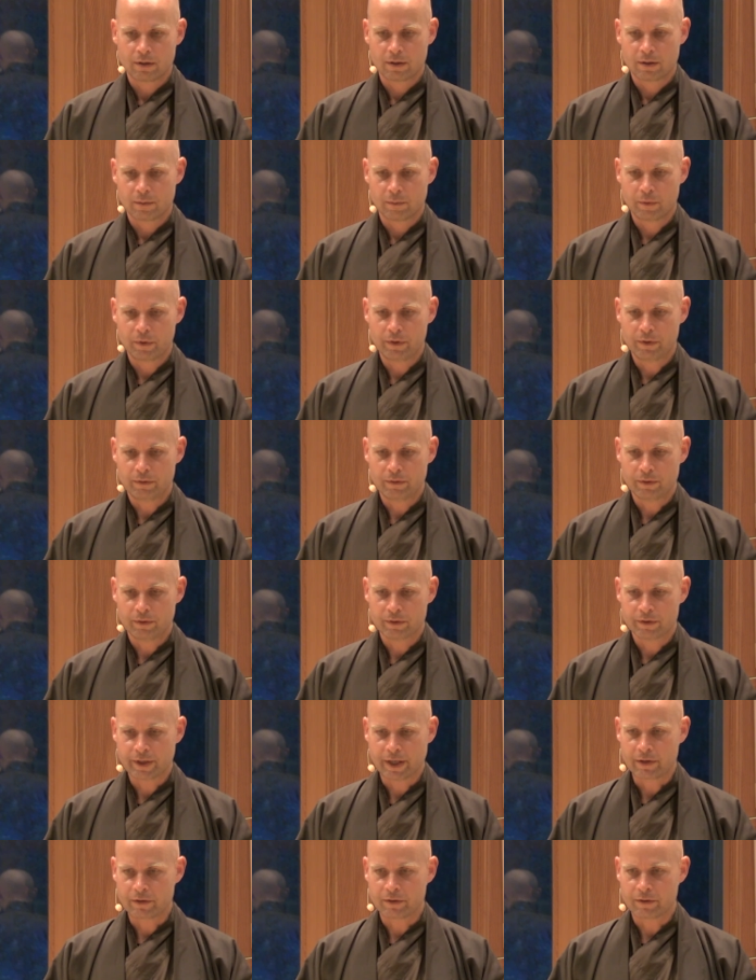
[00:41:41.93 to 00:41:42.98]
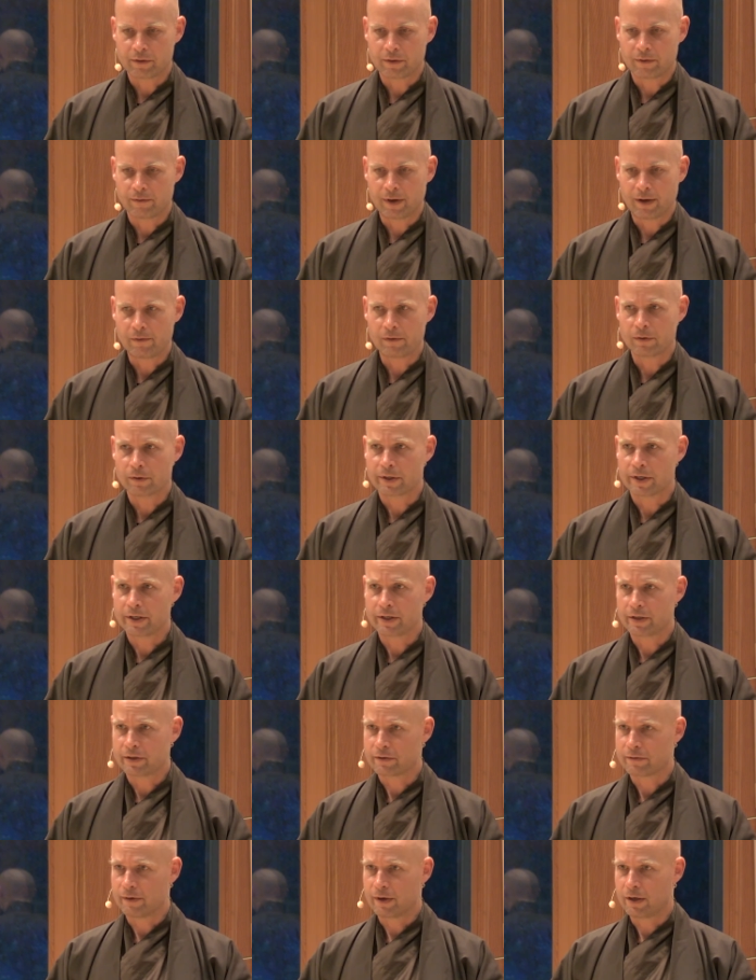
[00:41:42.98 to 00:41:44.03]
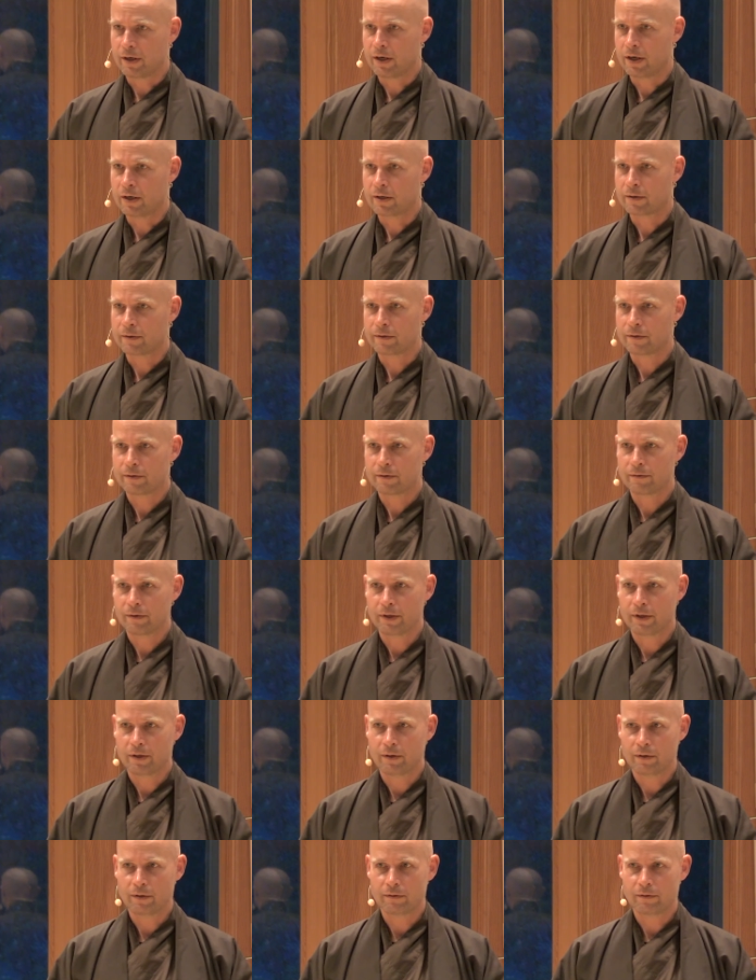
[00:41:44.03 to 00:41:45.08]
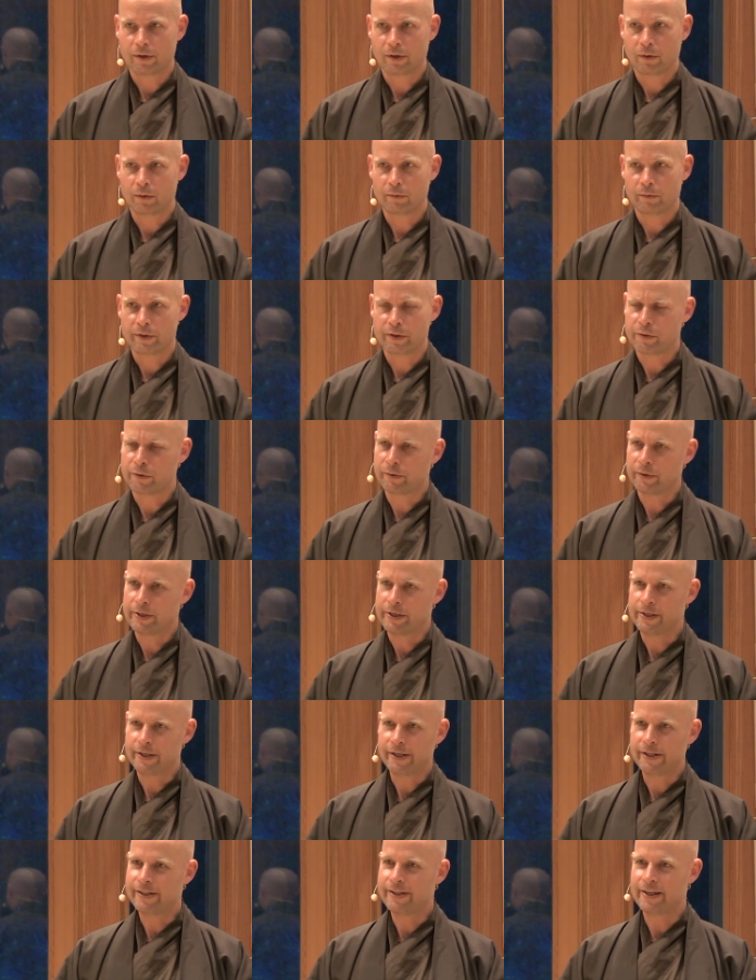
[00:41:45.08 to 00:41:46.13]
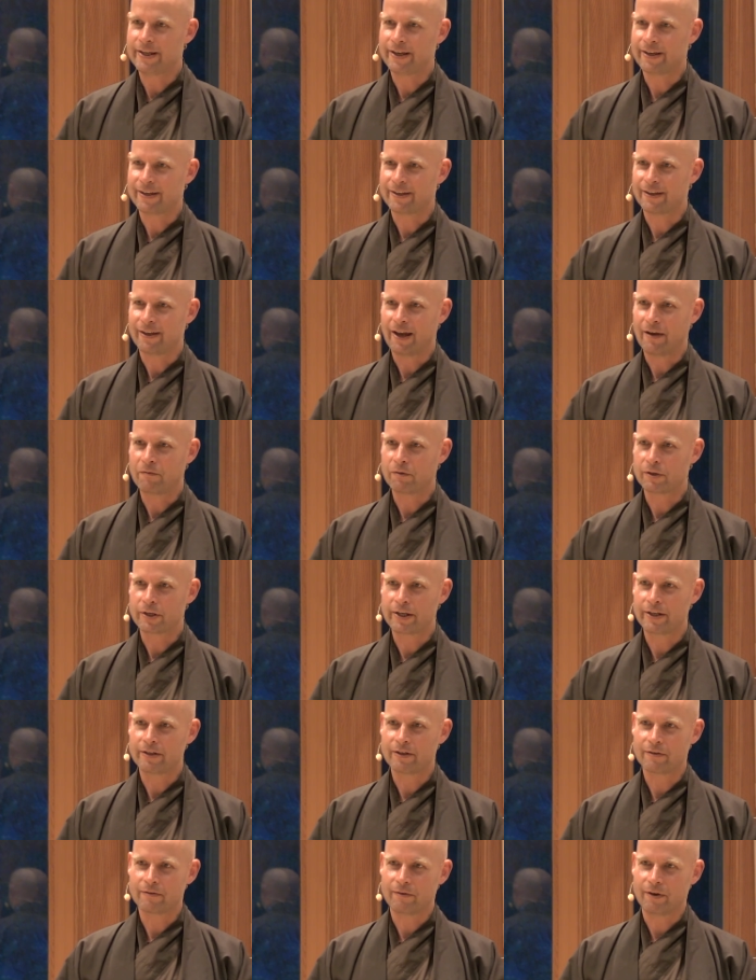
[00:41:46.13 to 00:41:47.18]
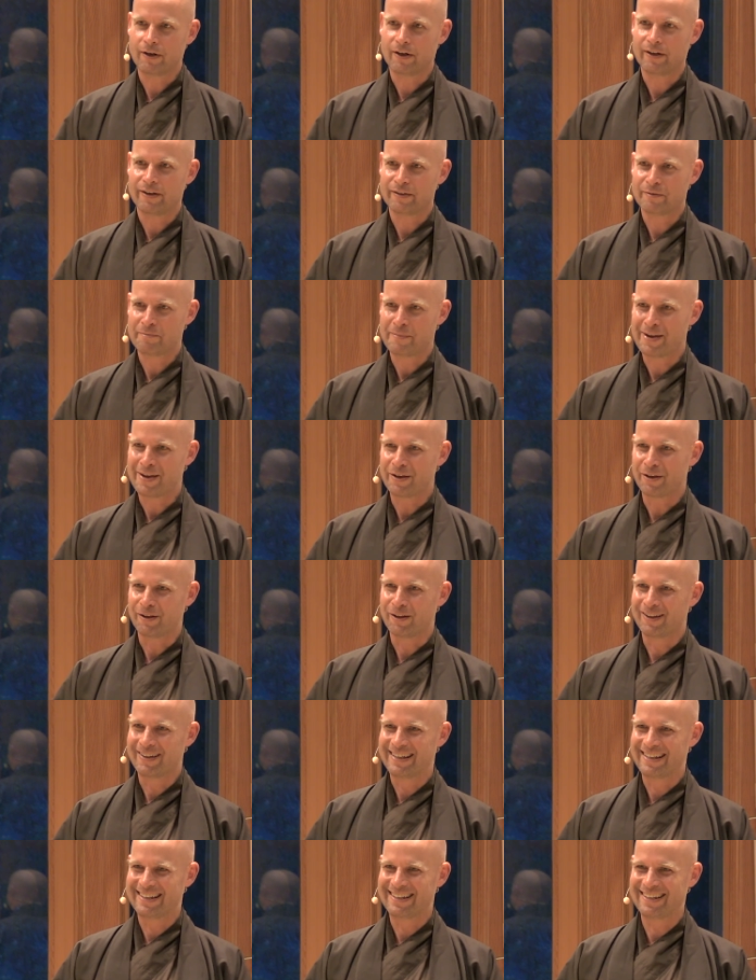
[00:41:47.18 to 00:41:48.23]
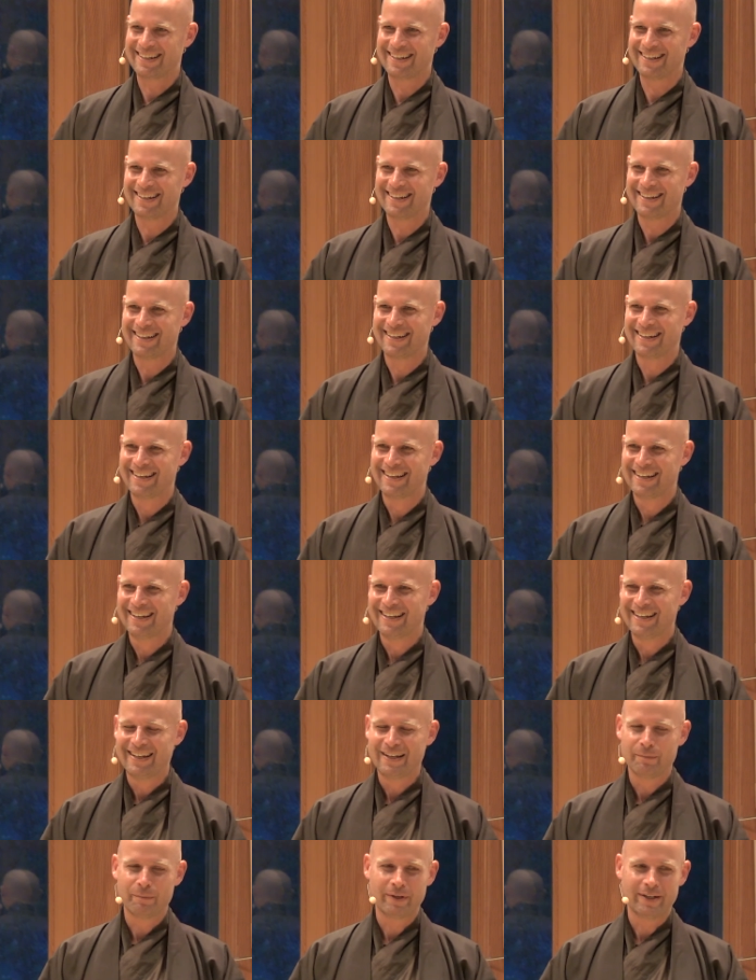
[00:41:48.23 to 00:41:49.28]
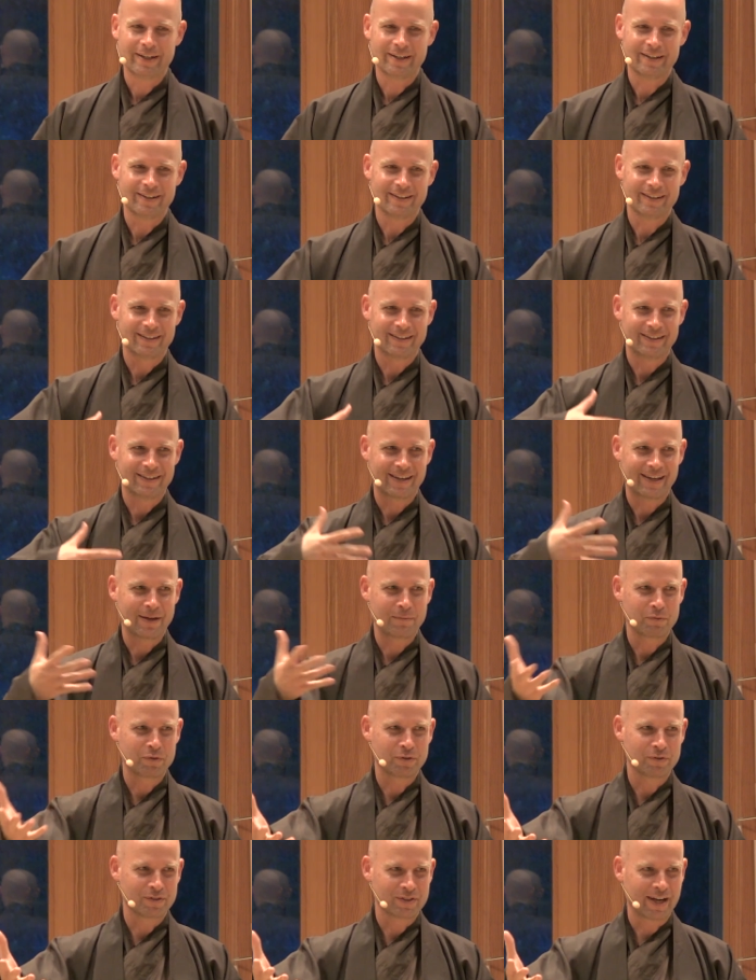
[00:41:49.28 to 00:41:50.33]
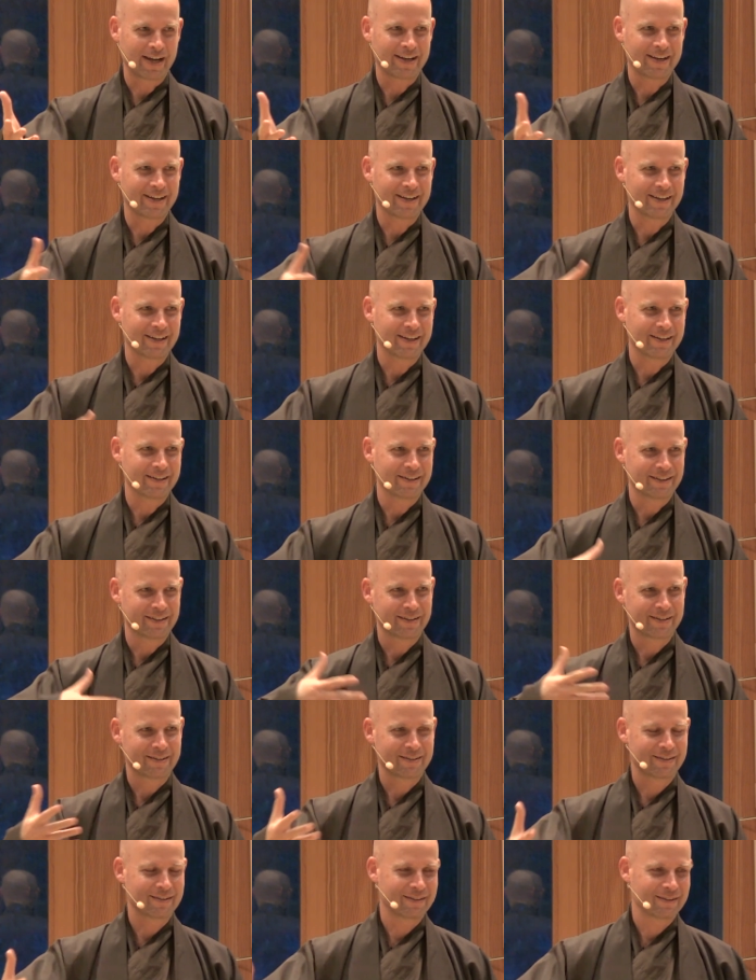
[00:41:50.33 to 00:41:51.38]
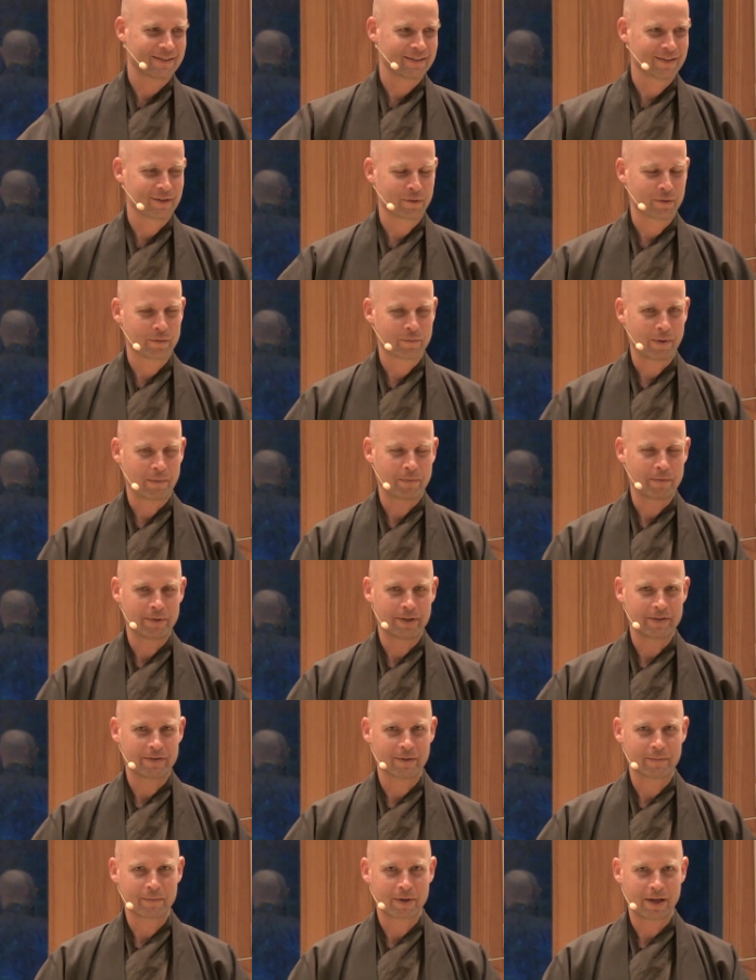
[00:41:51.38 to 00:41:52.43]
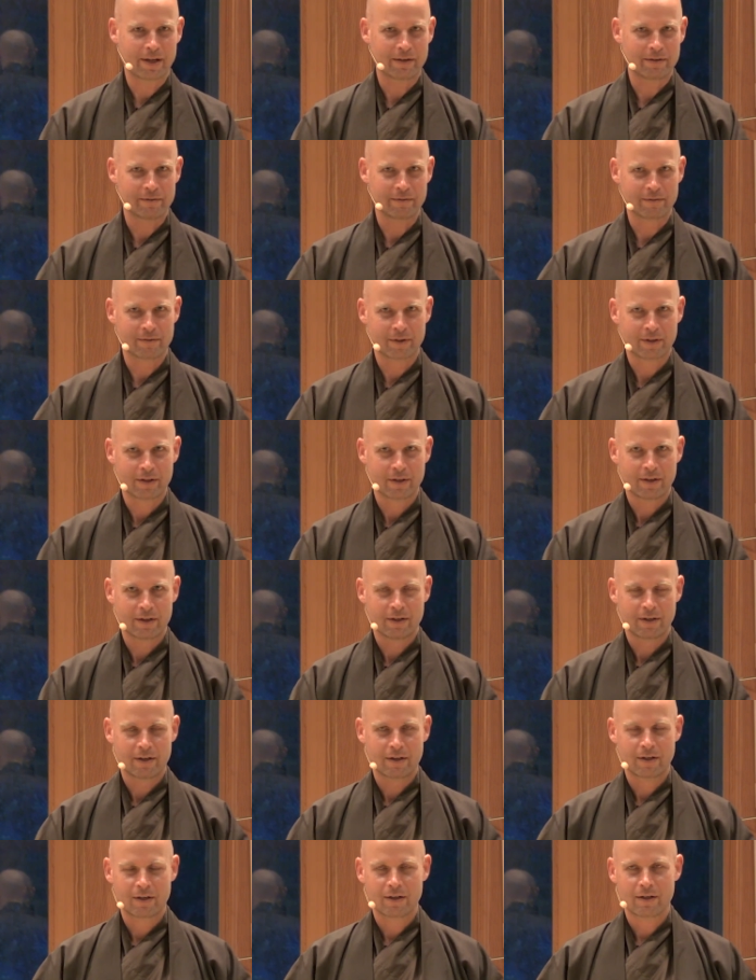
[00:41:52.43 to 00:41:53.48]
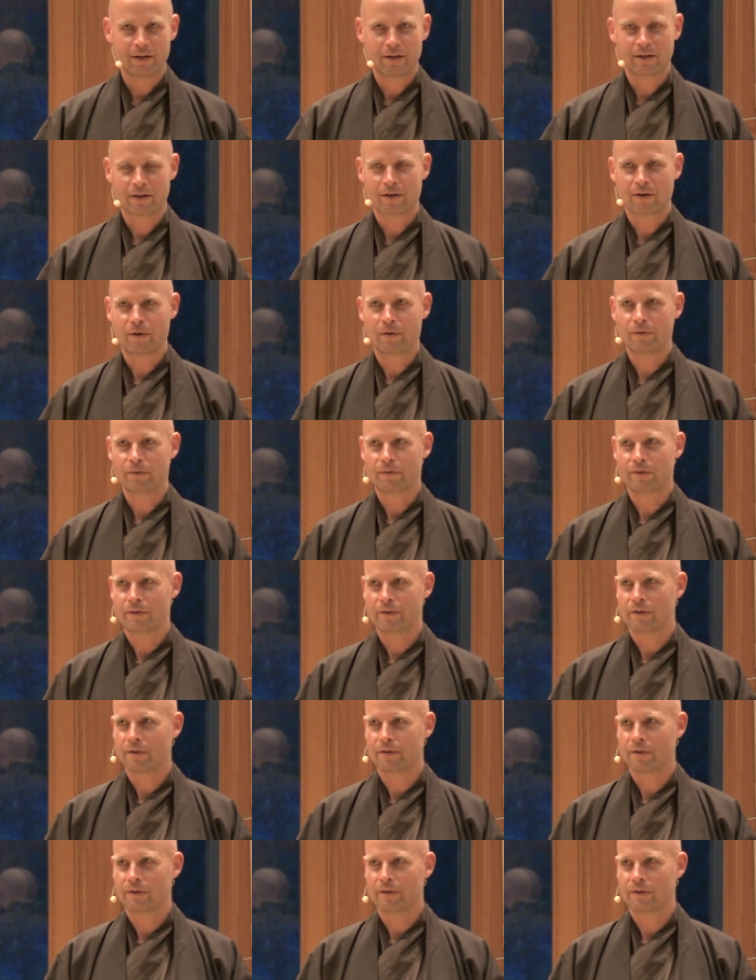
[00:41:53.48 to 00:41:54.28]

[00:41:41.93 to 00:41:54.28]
Beautiful statue of Avalokiteshvara, very, very old one. In India, Avalokiteshvara is male. But it came to China, and there was probably some kind of cult